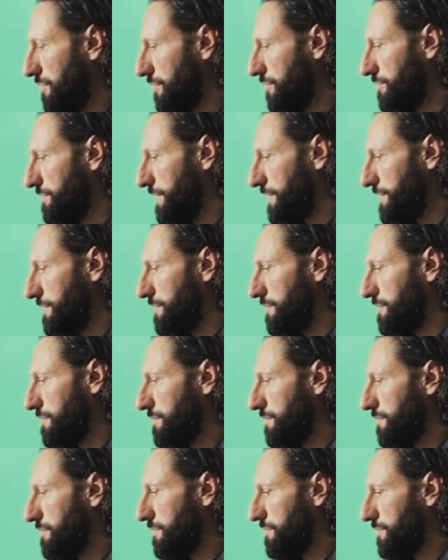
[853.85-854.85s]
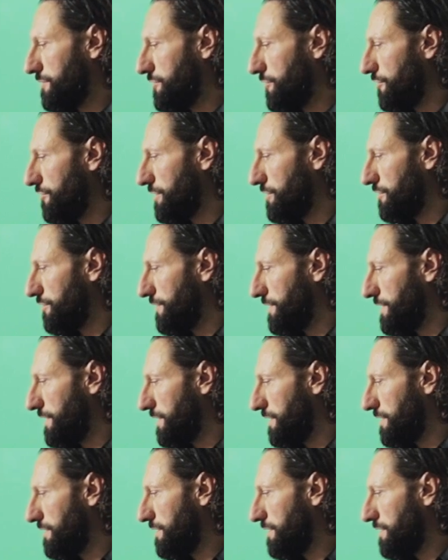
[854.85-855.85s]
on the turret over
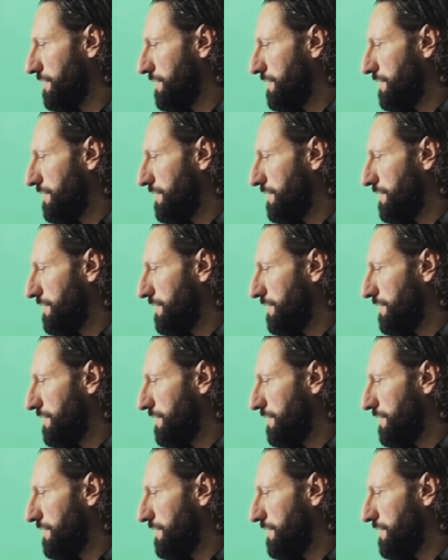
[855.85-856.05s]
there.